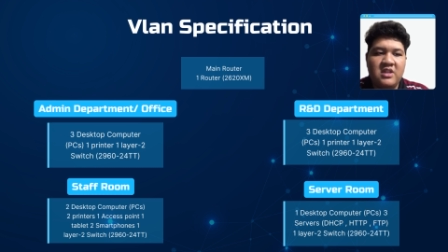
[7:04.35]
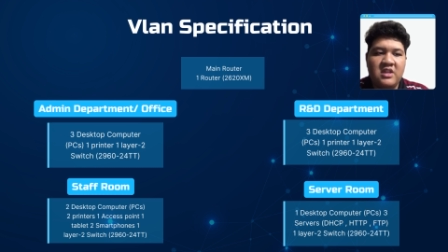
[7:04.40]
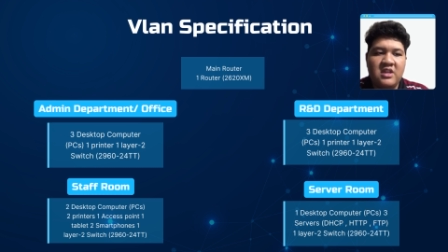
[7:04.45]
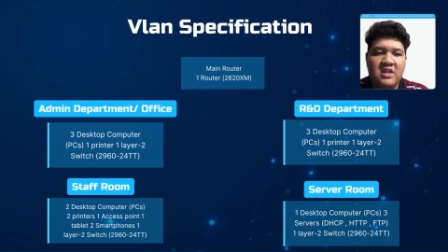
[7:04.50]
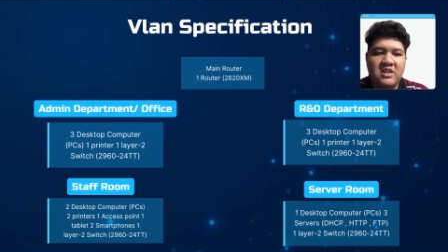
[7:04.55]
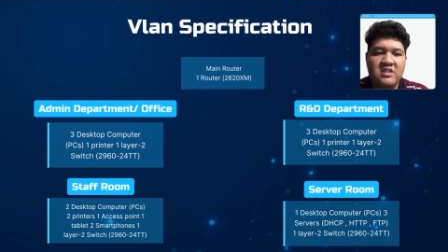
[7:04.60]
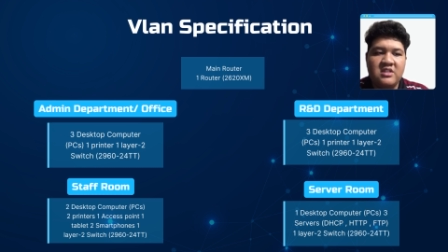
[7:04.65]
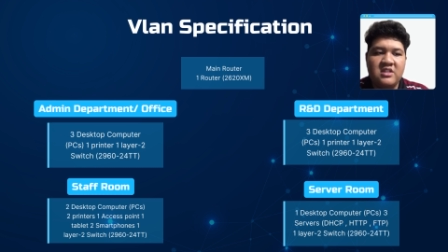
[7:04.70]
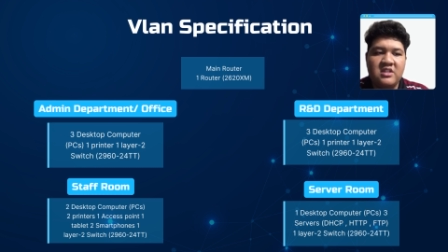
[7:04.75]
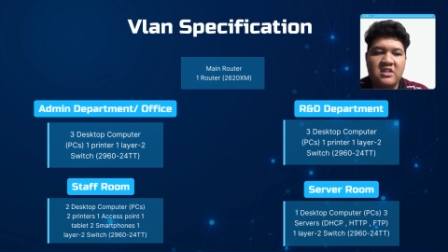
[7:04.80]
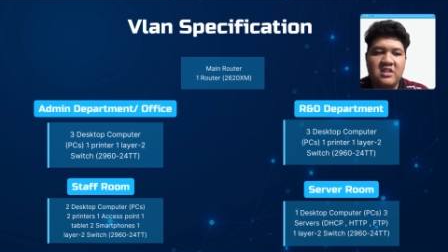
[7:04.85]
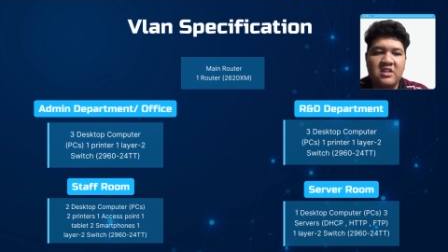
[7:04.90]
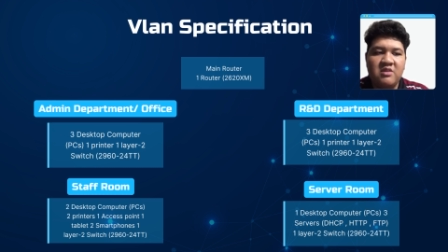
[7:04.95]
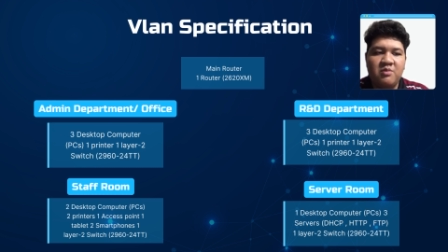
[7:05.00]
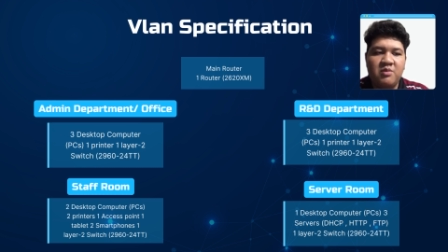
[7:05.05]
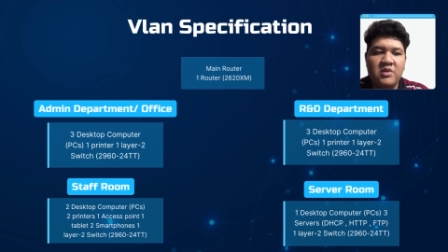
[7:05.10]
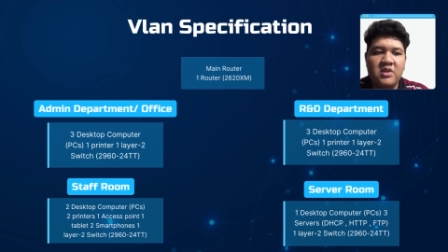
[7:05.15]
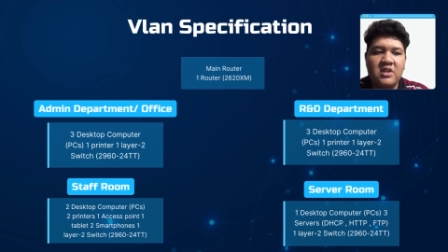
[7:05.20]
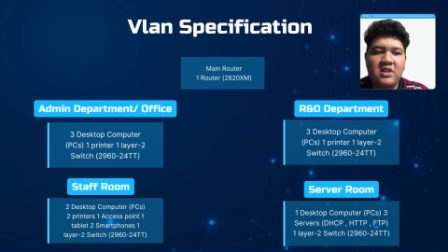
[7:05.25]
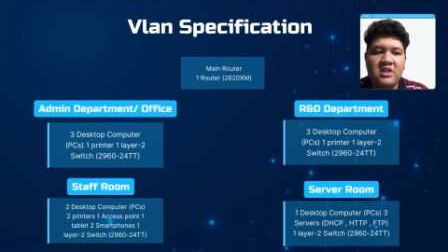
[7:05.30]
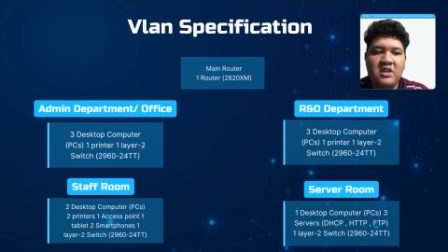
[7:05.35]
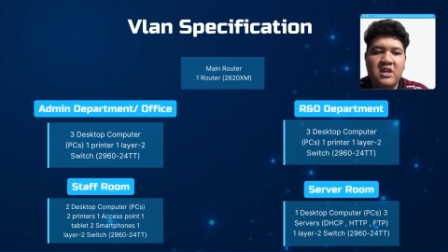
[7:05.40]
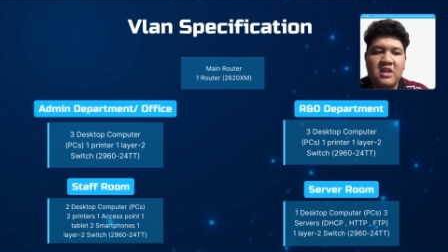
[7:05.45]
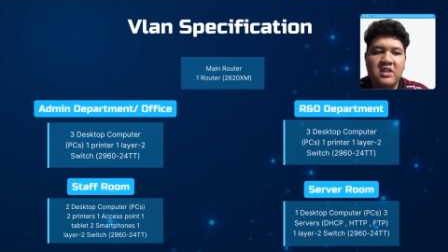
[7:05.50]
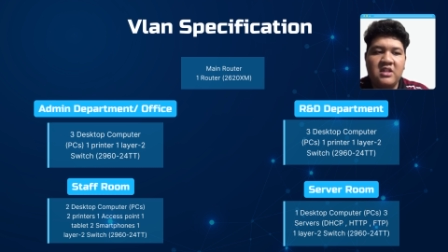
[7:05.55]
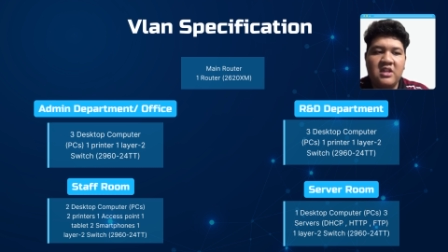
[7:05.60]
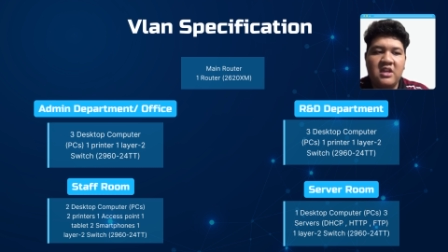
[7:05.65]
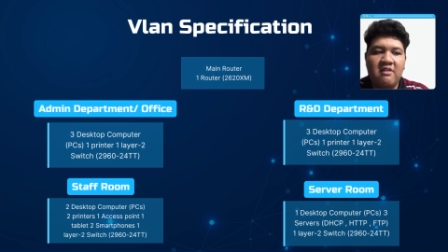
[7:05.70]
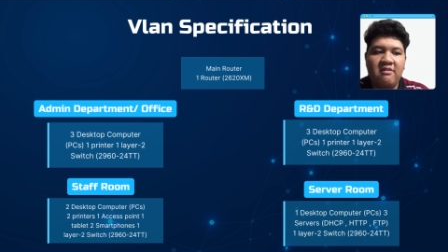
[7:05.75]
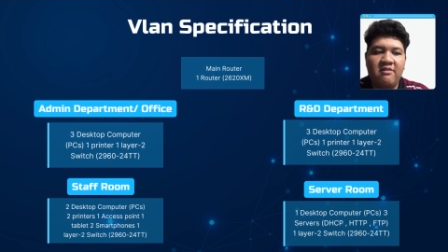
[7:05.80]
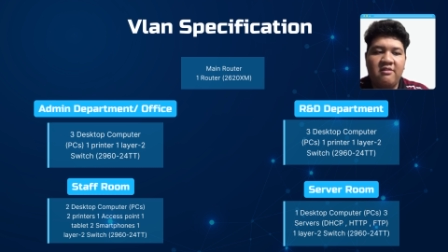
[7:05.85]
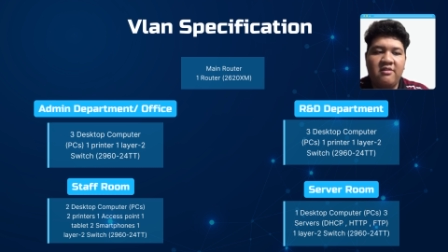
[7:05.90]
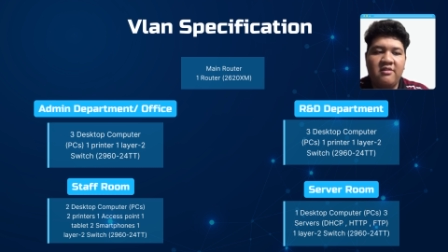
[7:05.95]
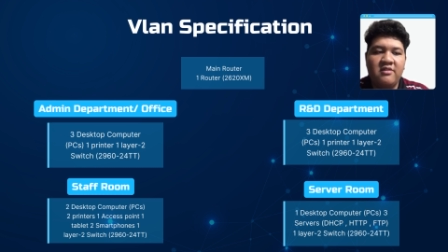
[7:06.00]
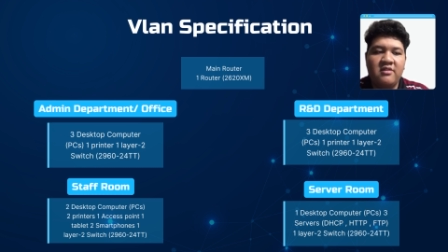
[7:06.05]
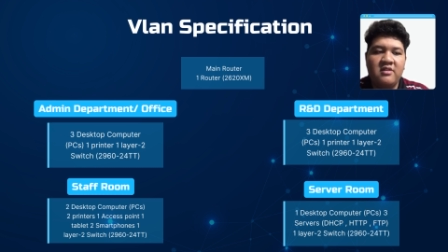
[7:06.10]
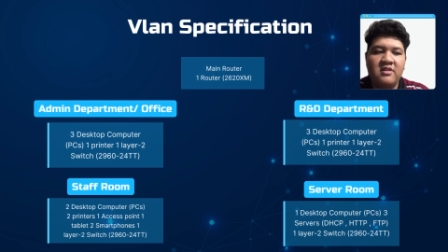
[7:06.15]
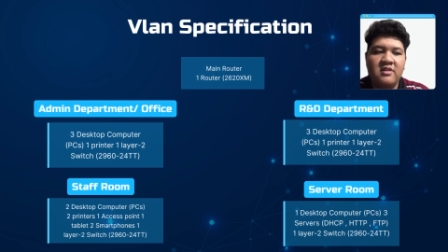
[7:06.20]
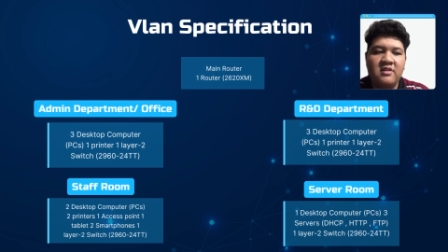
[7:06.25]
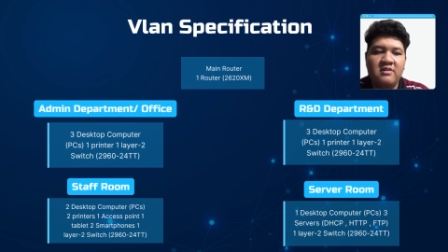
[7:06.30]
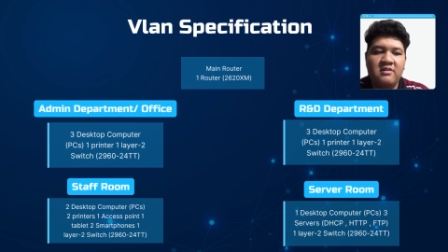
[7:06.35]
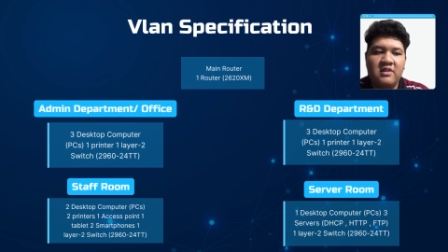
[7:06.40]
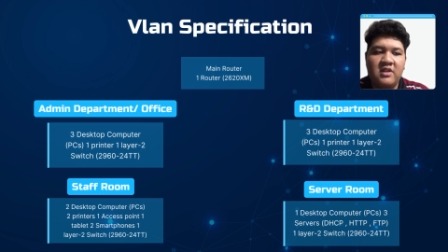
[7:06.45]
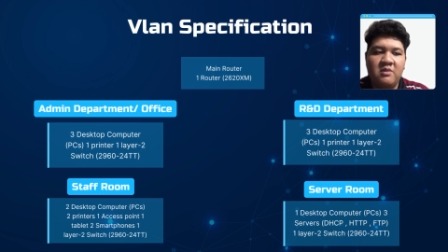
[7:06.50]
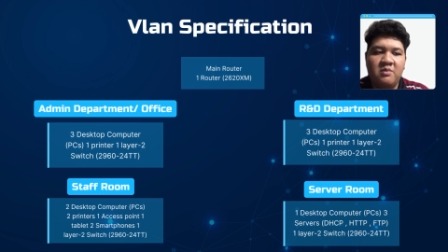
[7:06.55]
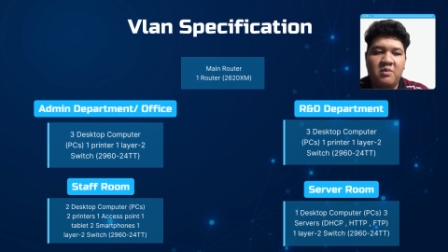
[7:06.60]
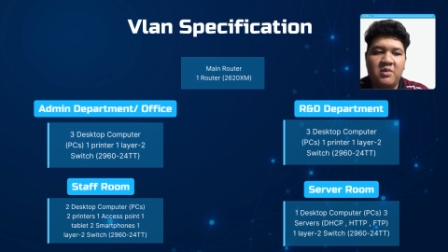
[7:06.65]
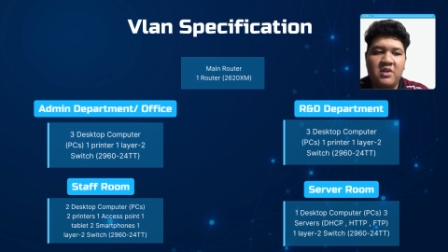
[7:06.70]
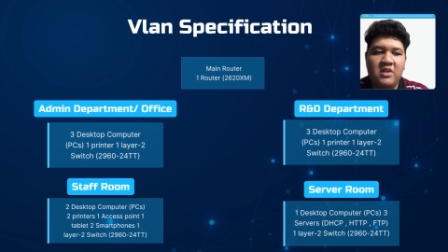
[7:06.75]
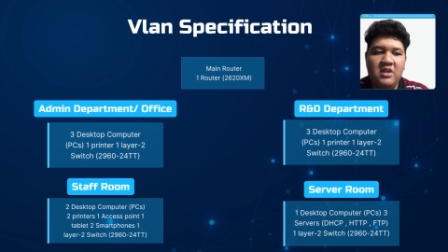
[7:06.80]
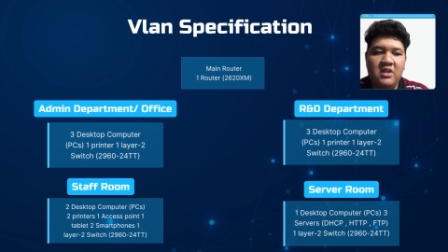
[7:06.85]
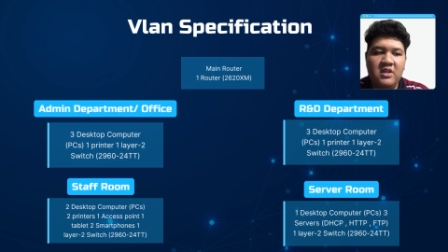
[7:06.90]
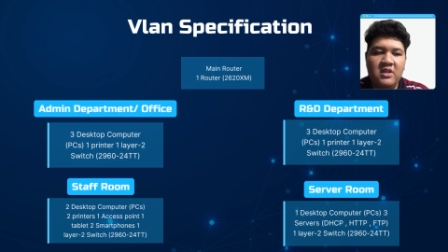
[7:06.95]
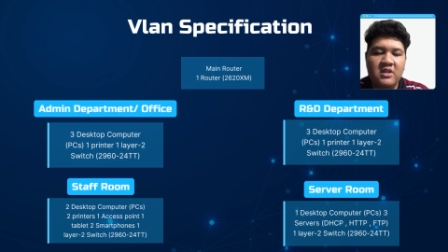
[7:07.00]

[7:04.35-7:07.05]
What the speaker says: HTTP and FTP,